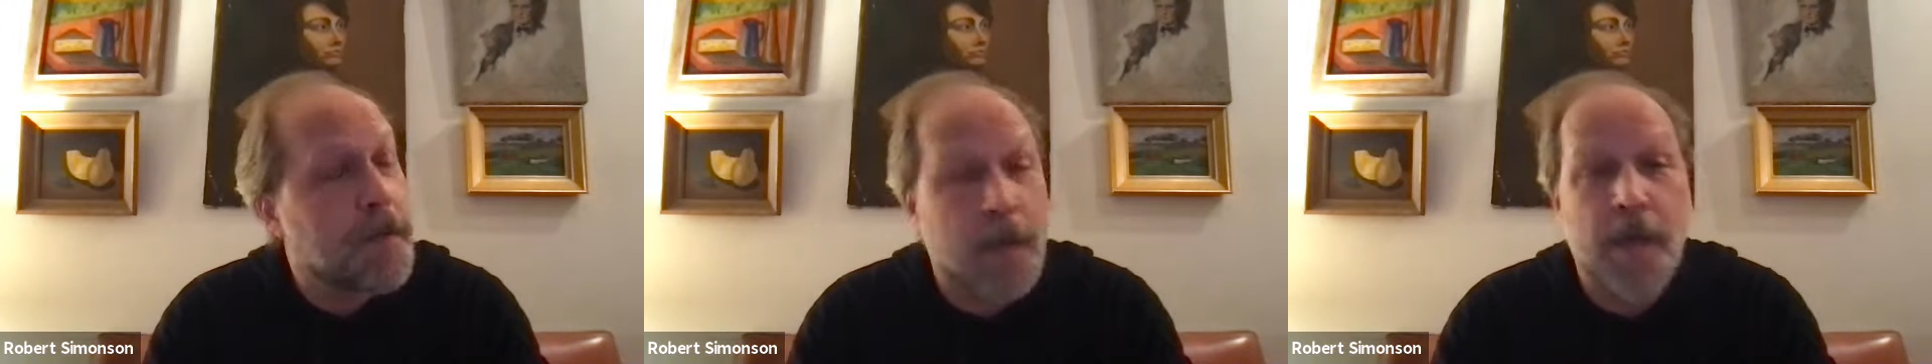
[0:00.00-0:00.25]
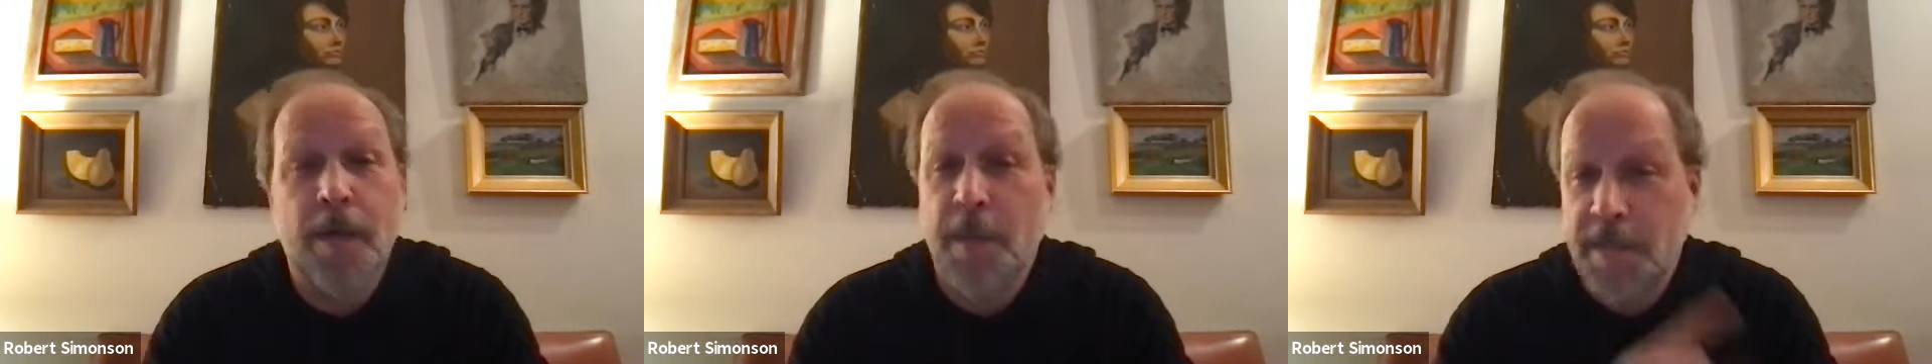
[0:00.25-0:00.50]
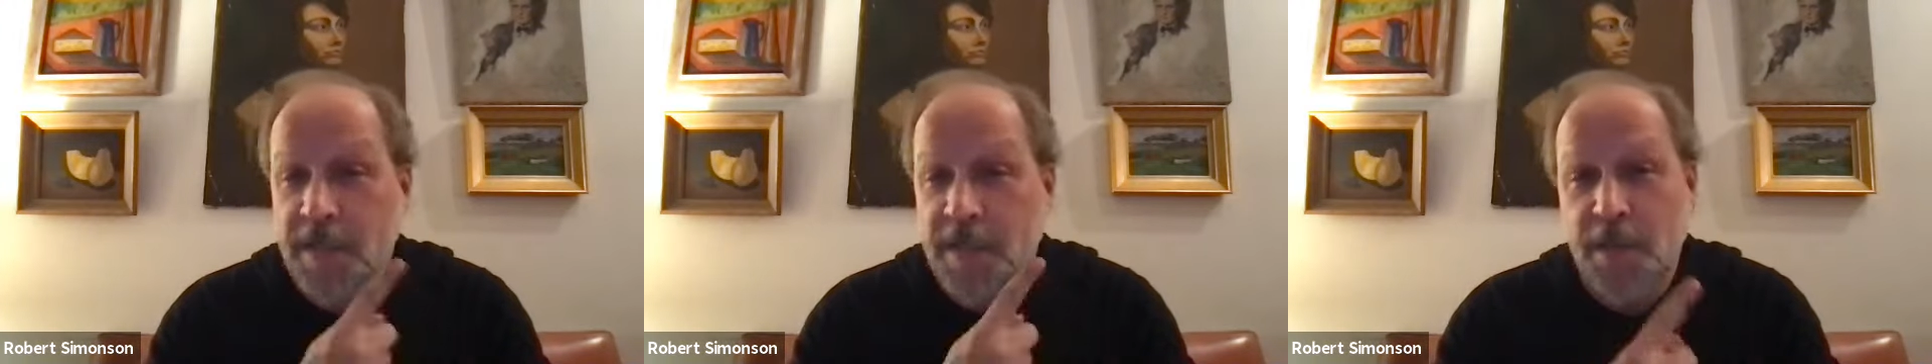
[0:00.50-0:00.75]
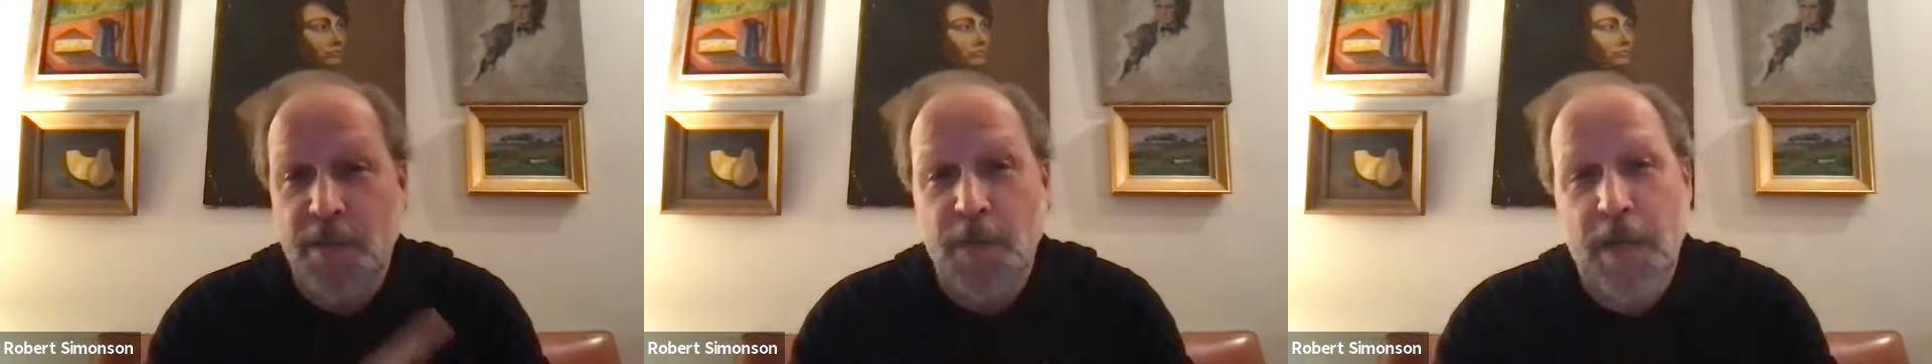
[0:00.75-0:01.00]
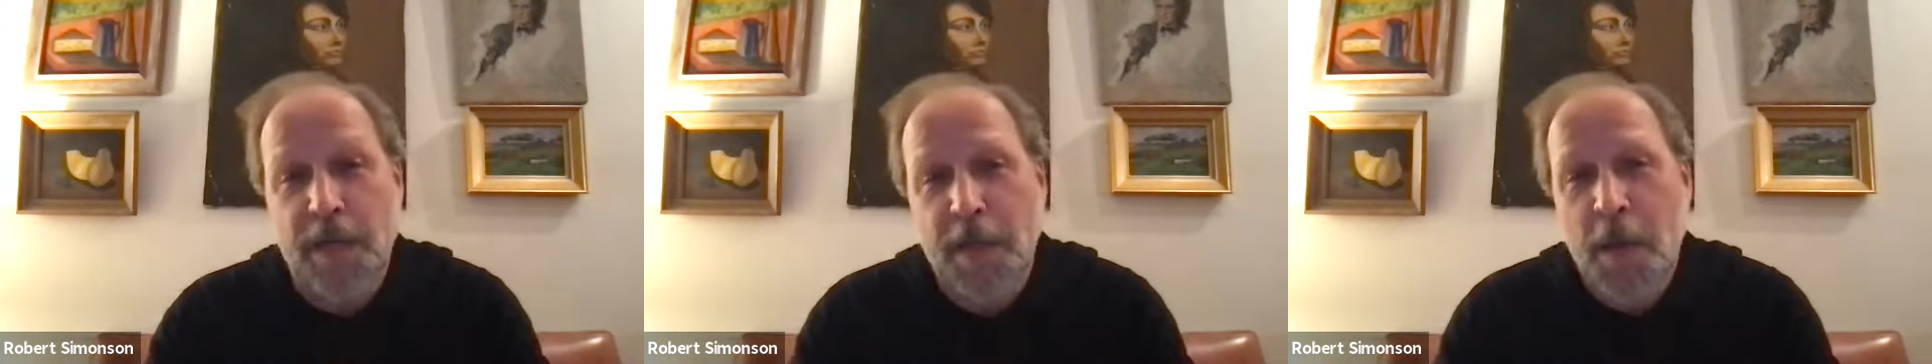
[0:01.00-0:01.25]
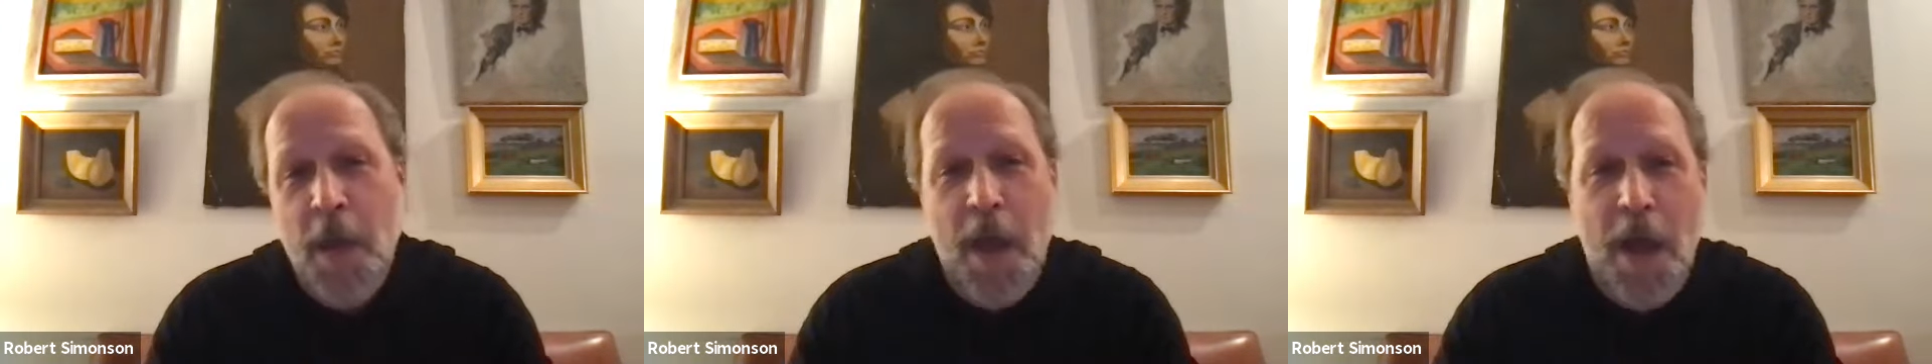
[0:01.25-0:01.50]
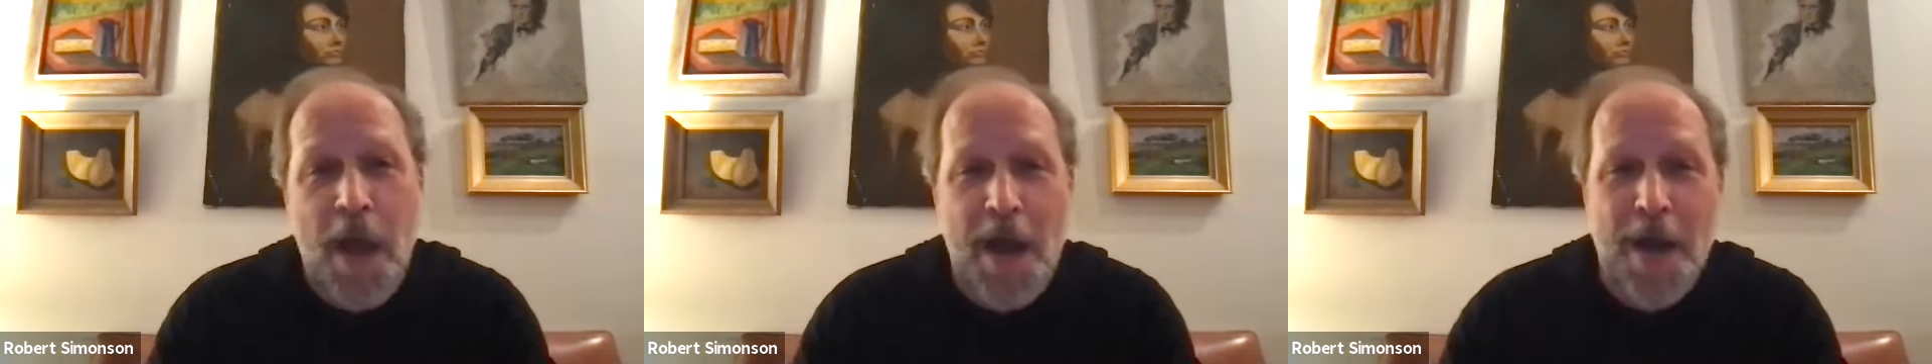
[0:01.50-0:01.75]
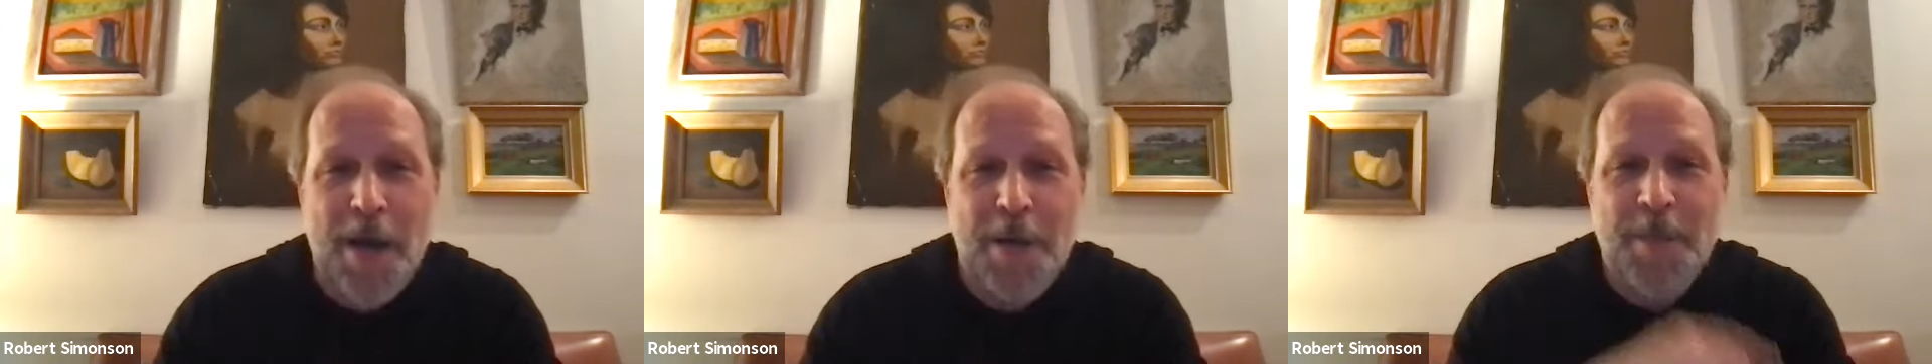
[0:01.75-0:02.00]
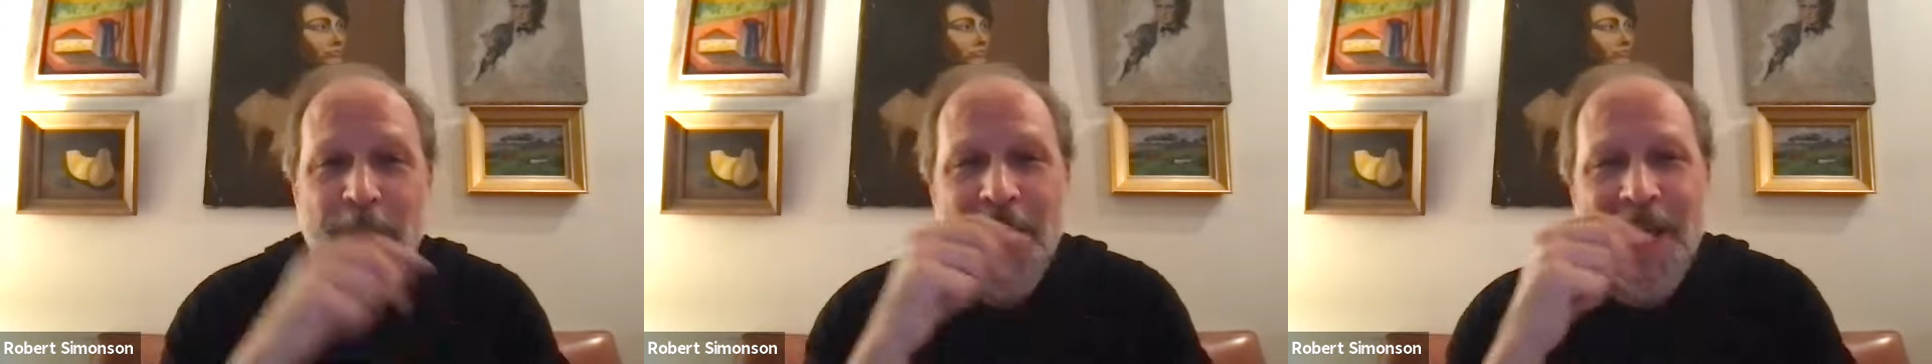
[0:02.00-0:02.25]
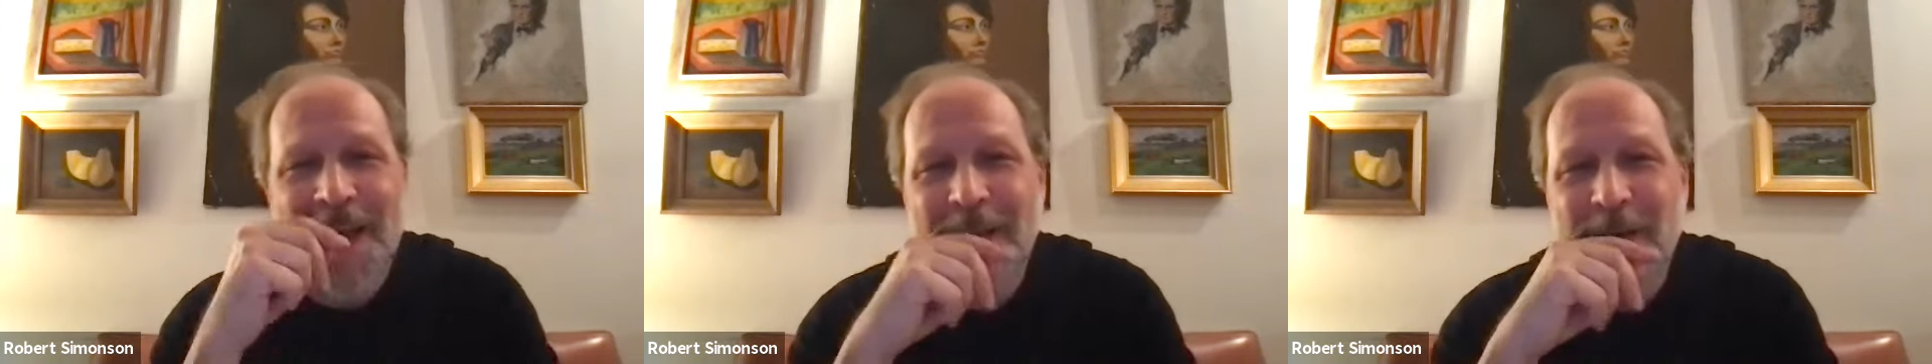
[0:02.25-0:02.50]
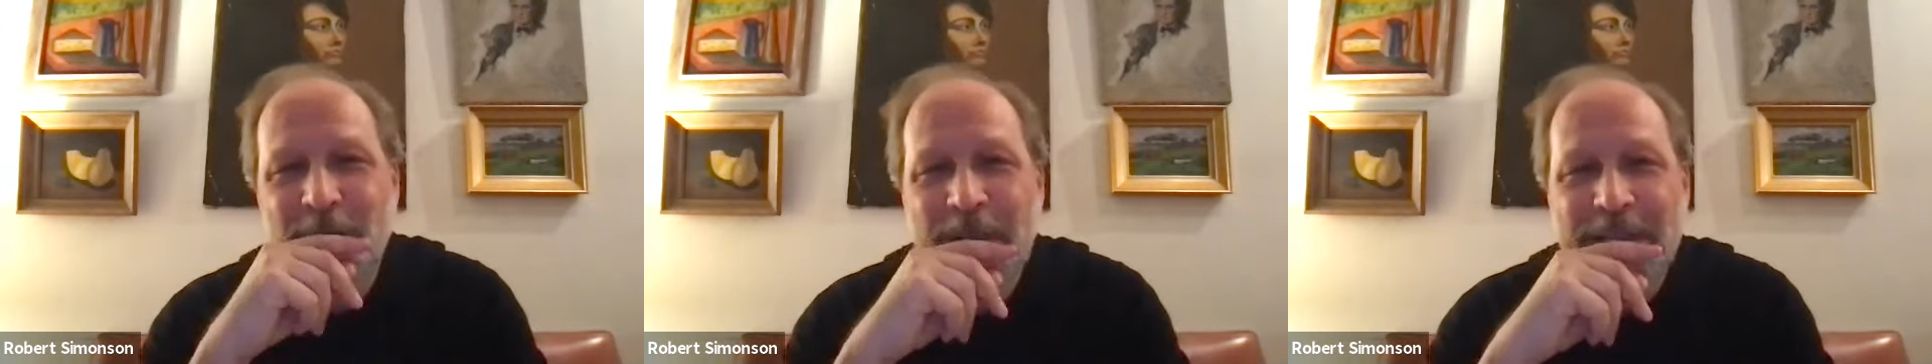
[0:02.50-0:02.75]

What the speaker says: My dinner's ready. I